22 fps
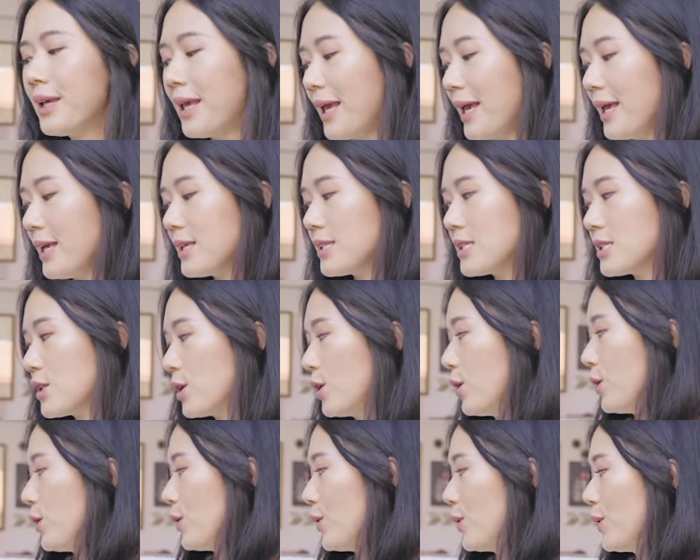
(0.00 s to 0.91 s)
Okay, so
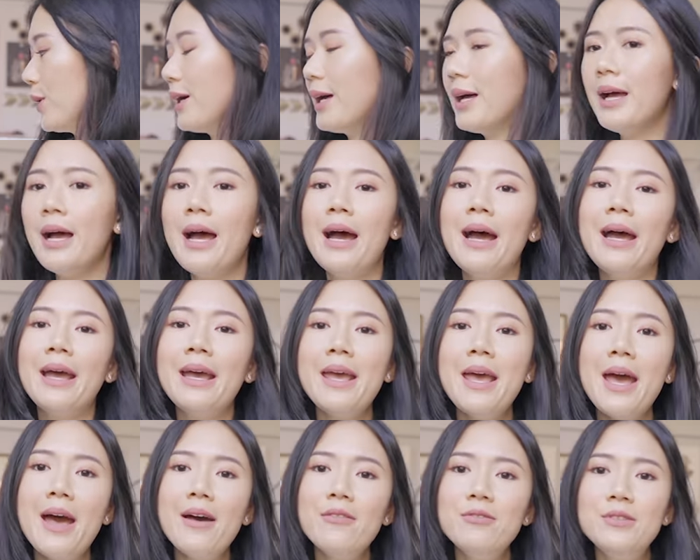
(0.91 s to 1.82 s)
I
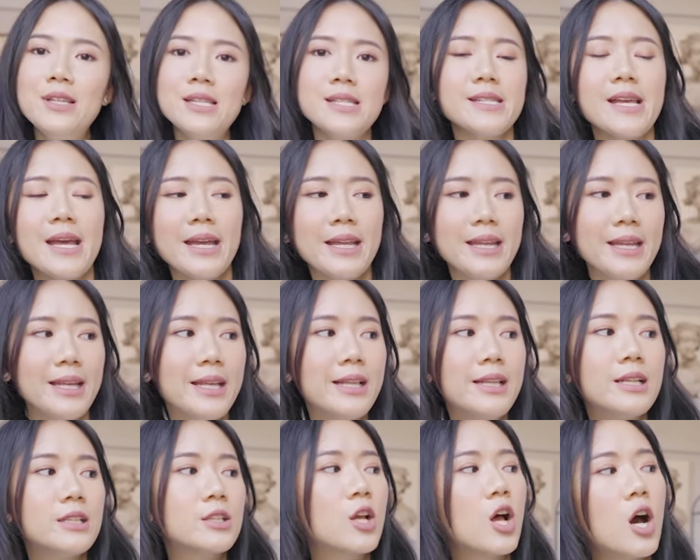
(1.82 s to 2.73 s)
have decided
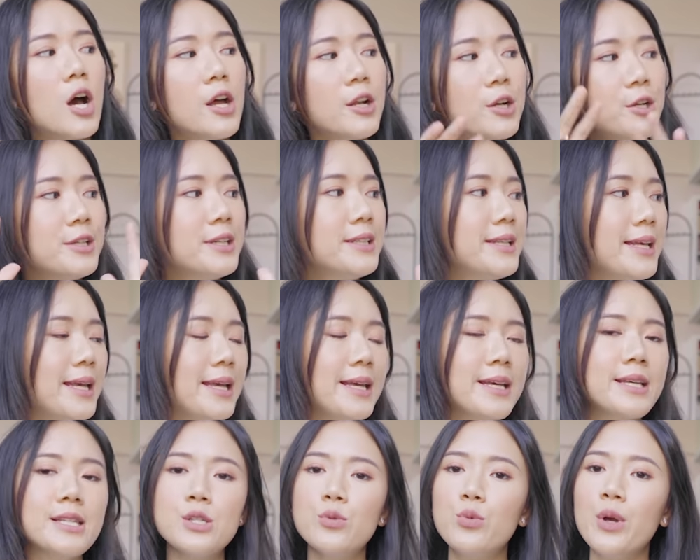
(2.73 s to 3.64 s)
that gone are the
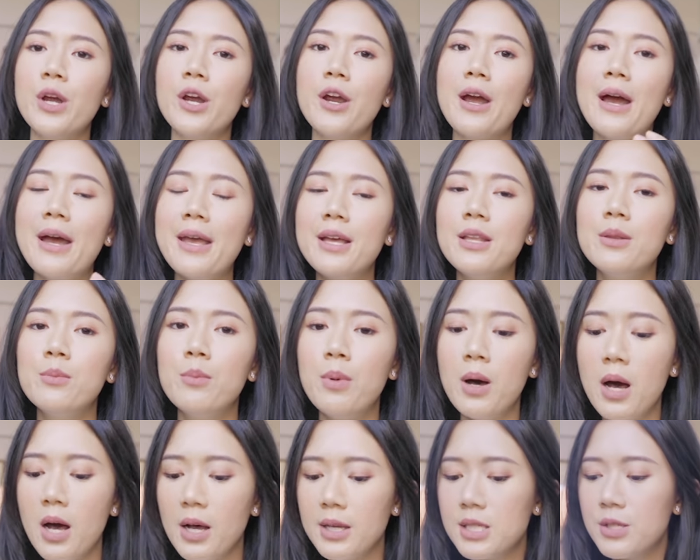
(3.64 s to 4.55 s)
days where I
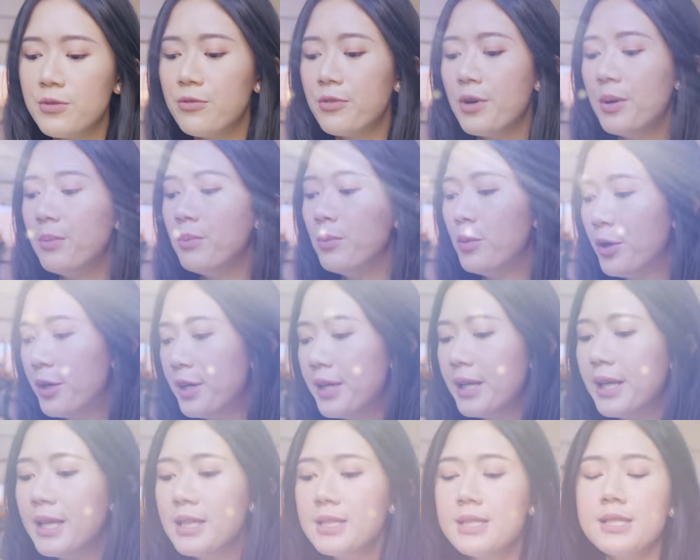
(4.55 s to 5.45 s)
unbox from
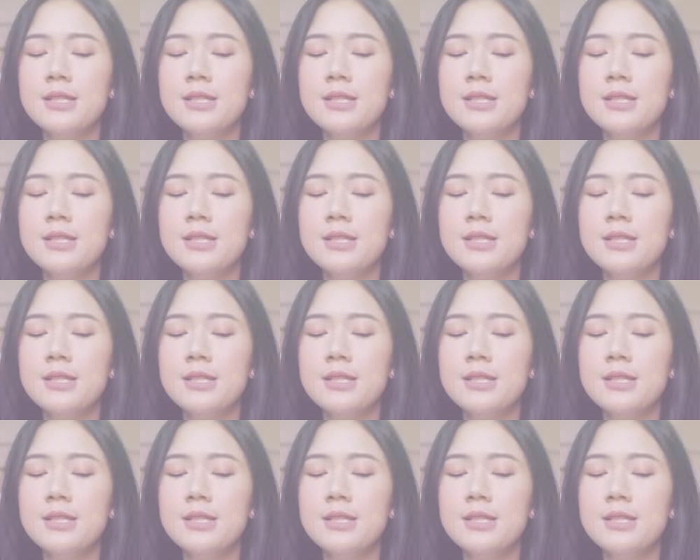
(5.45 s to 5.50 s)
morning